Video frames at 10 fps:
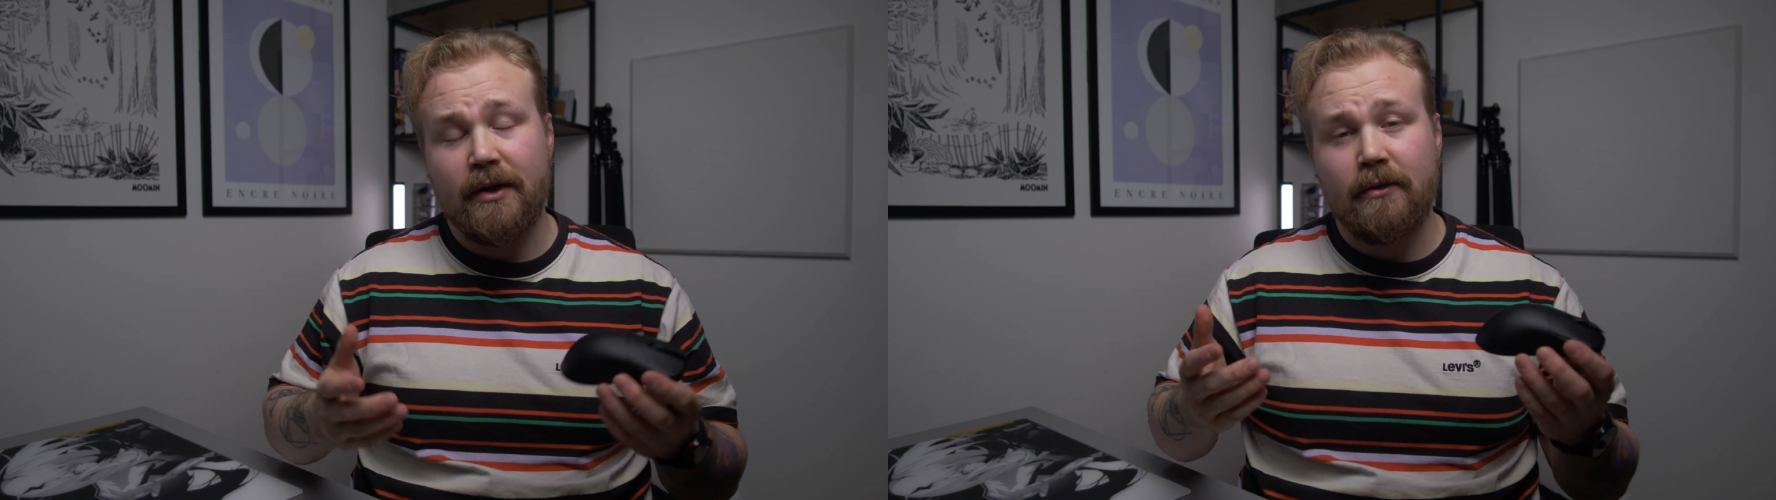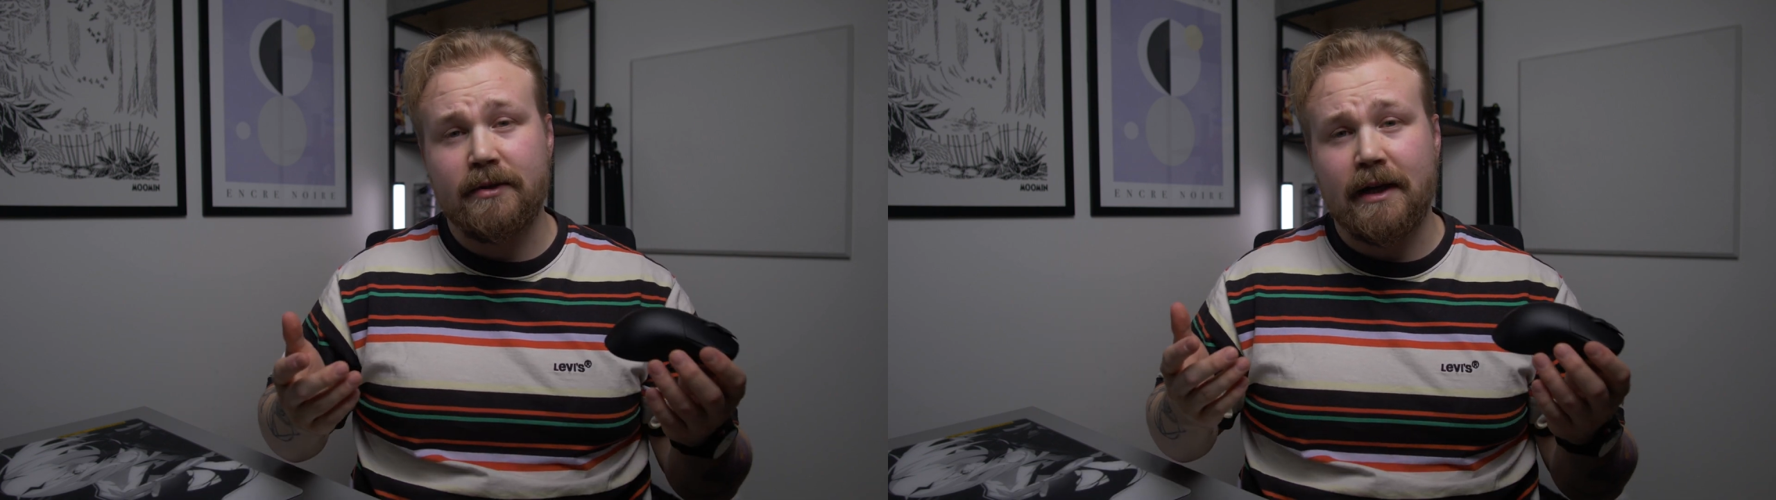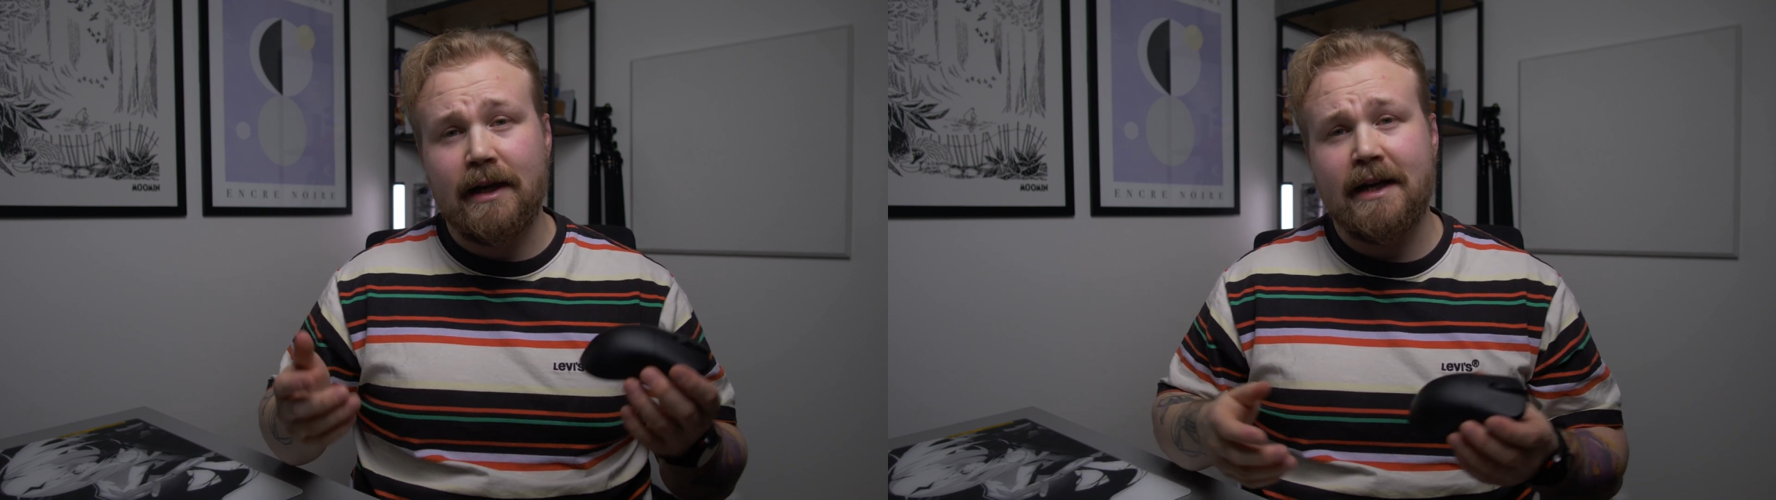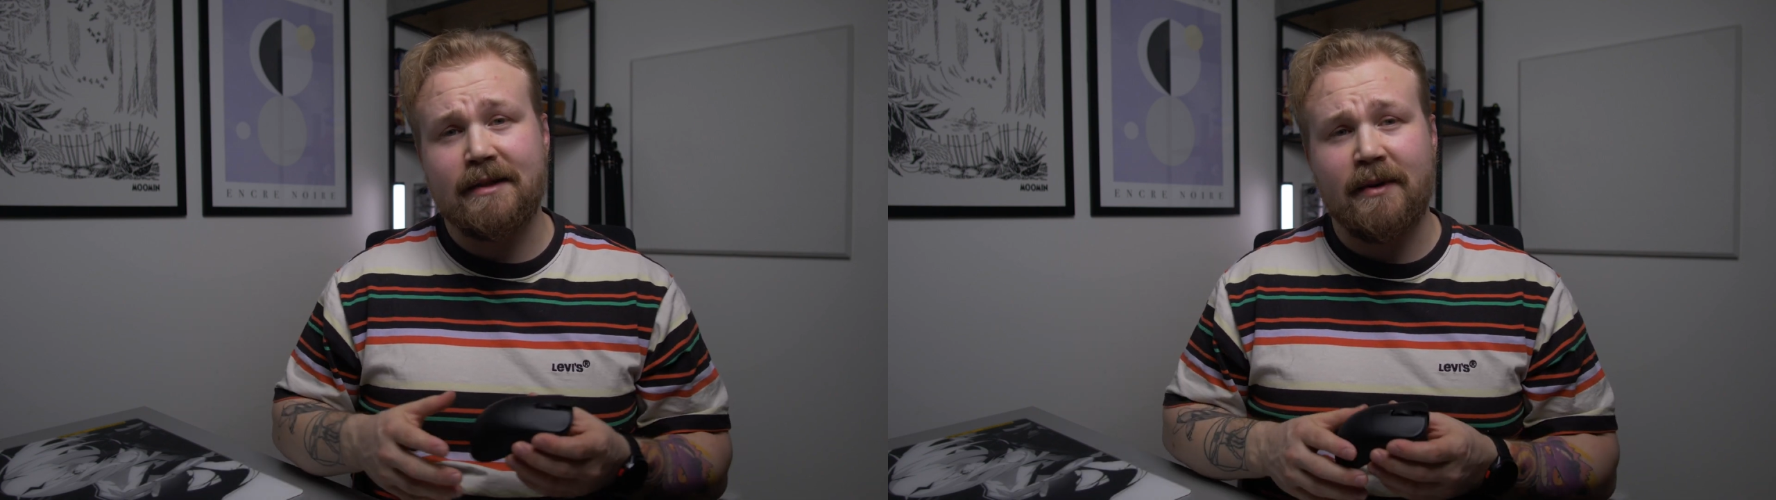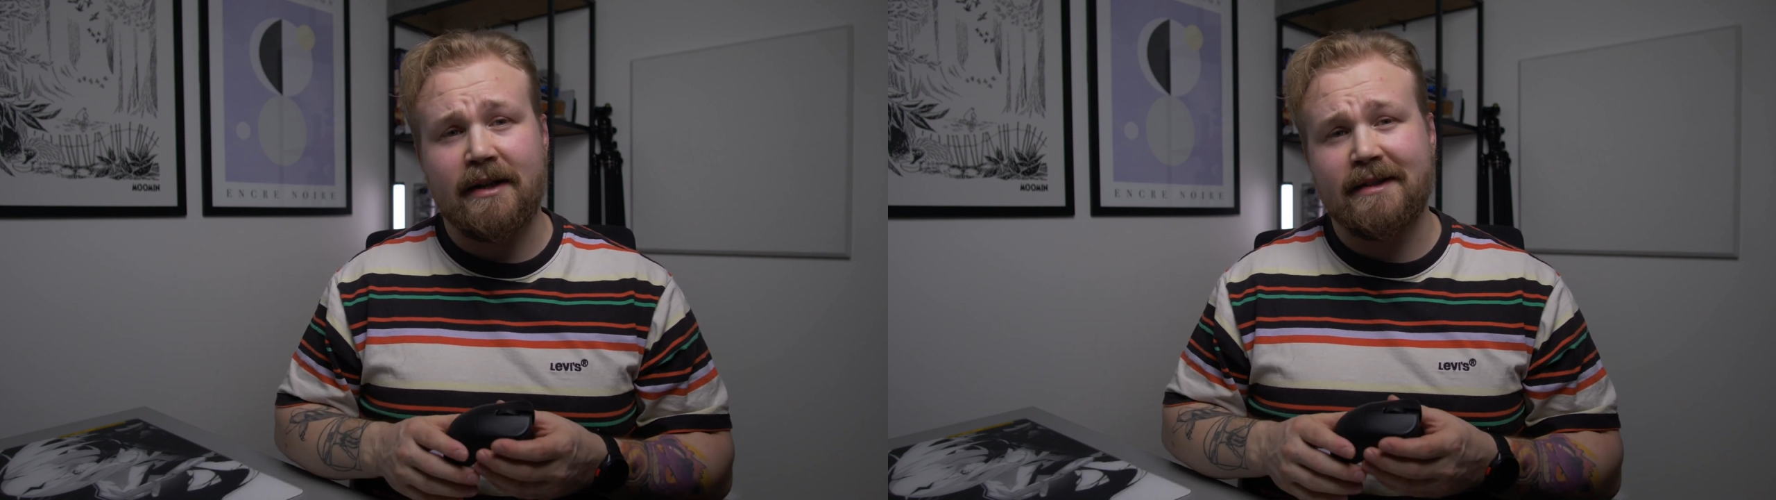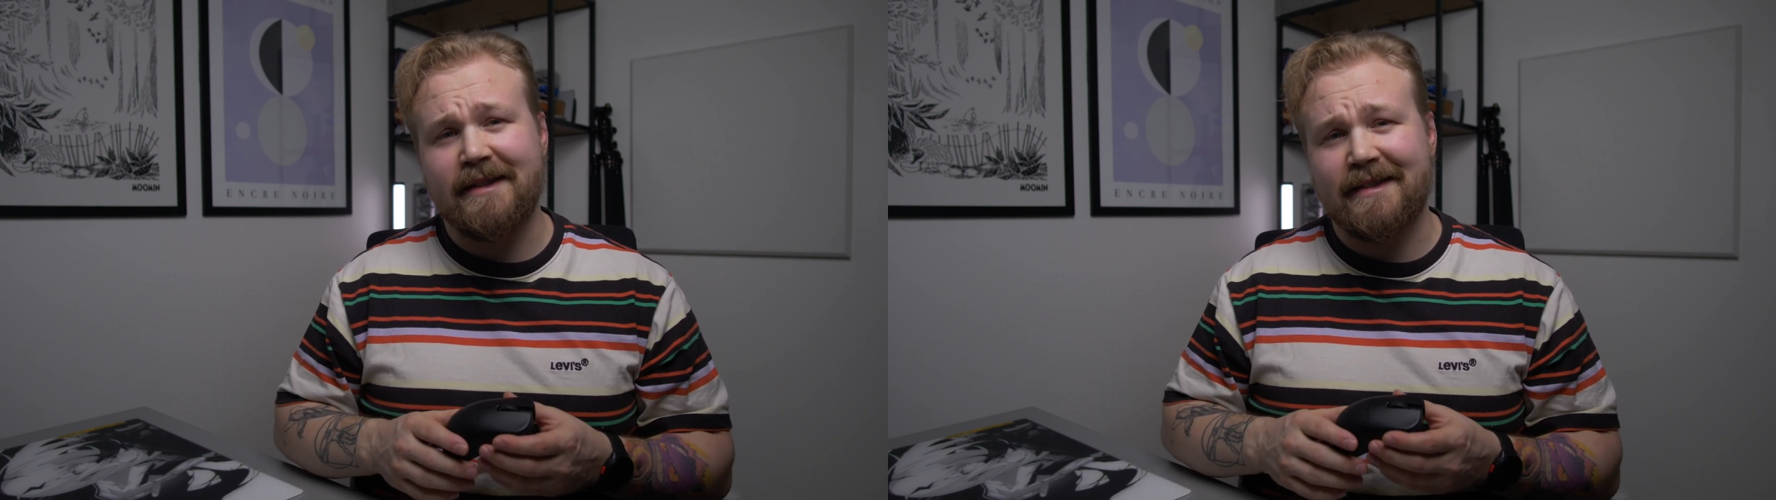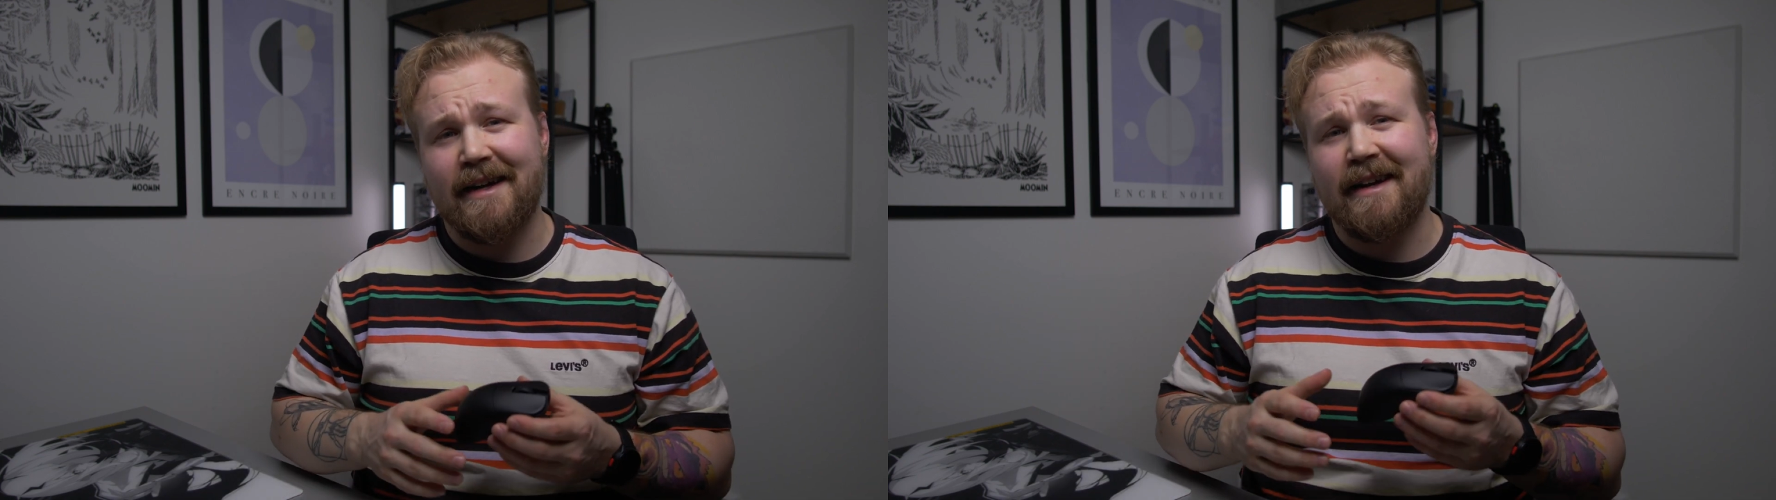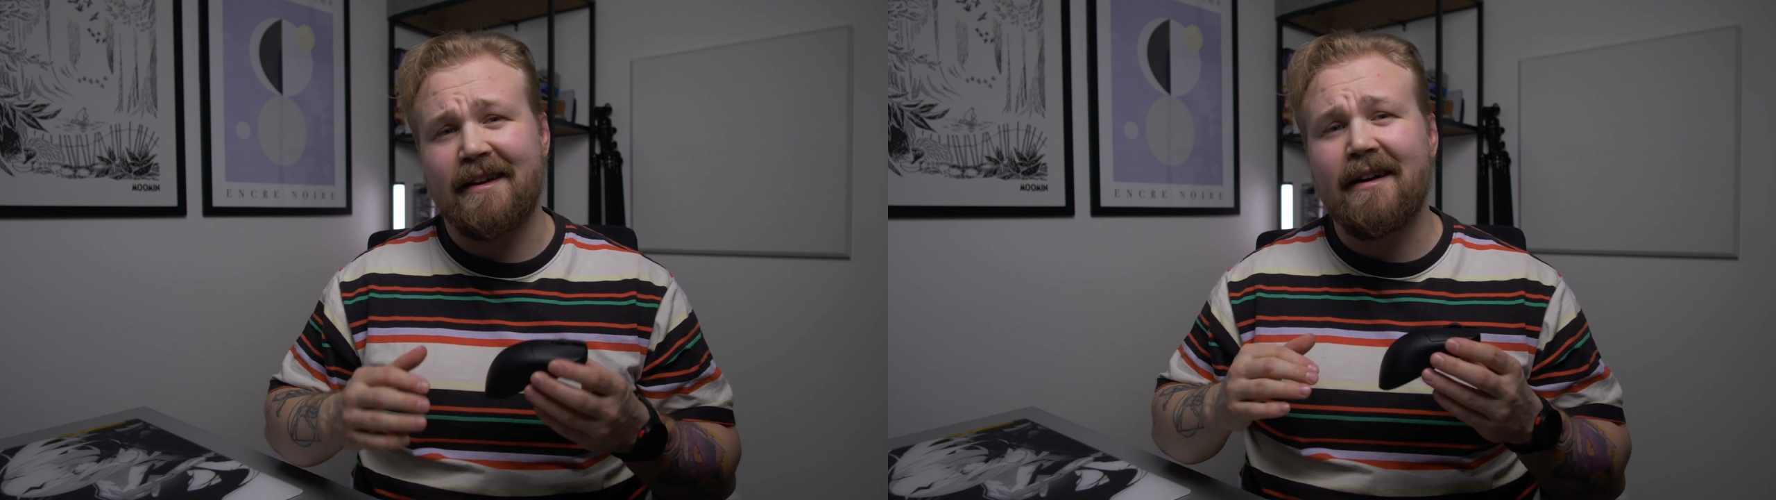with using glass pads is
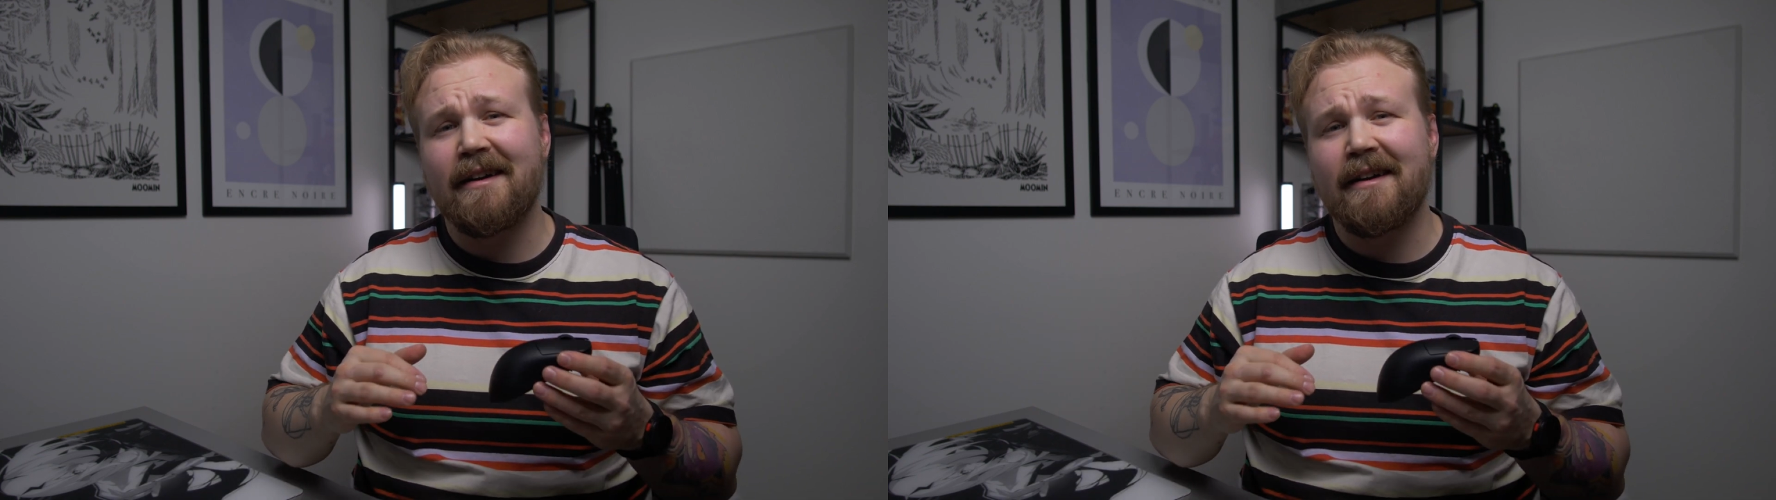an